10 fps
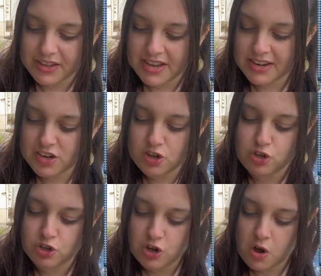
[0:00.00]
It is
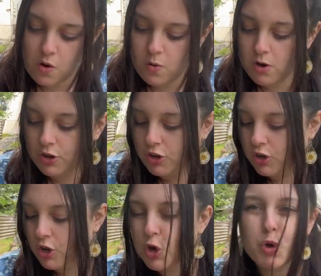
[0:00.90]
so
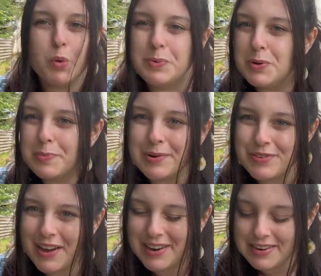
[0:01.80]
uber duper
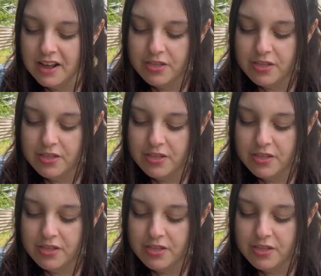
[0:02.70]
fun.